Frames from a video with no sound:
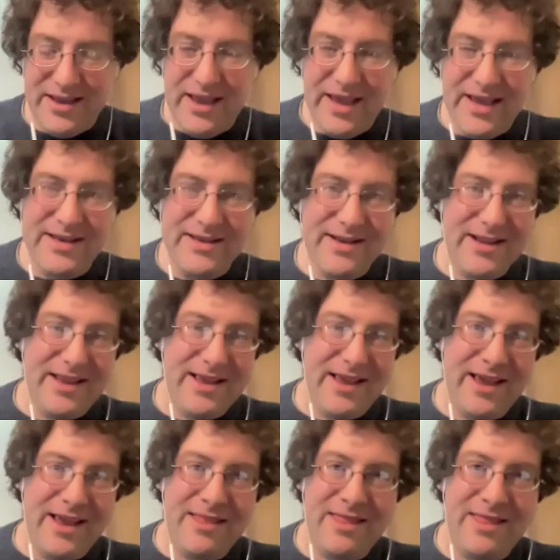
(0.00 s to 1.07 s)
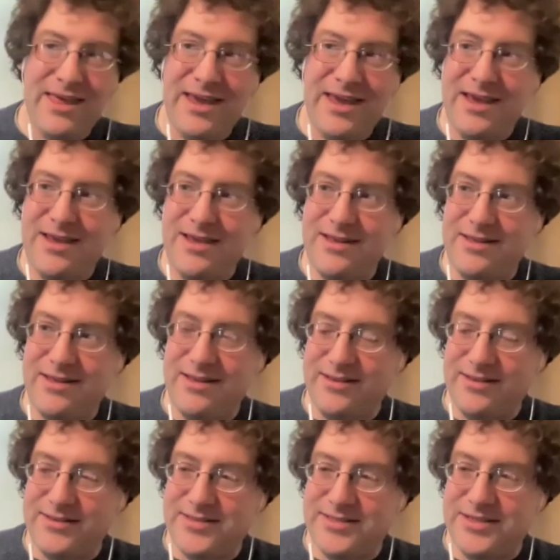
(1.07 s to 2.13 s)
And they
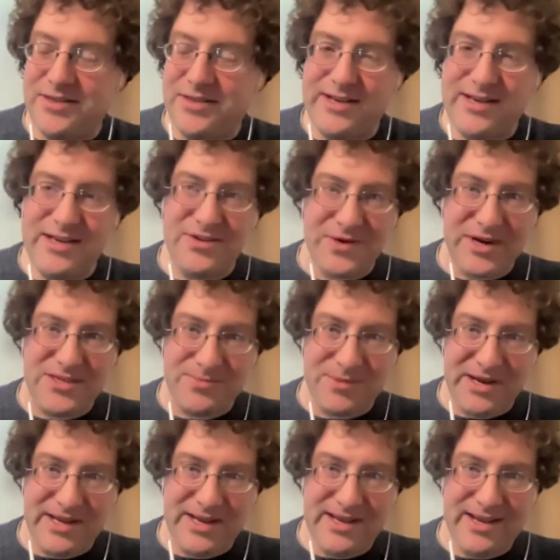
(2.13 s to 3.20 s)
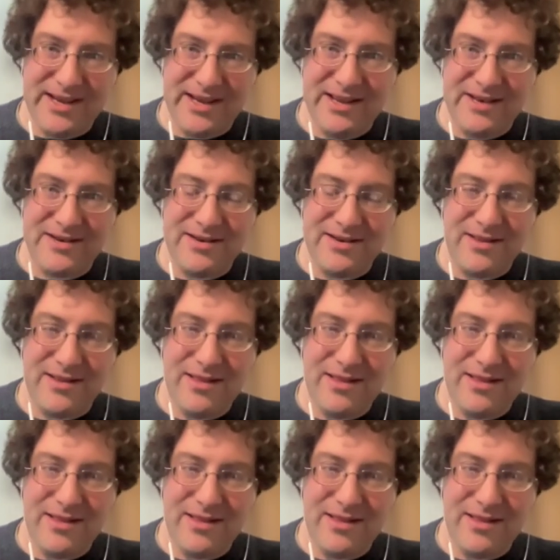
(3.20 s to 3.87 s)
need to raise money, and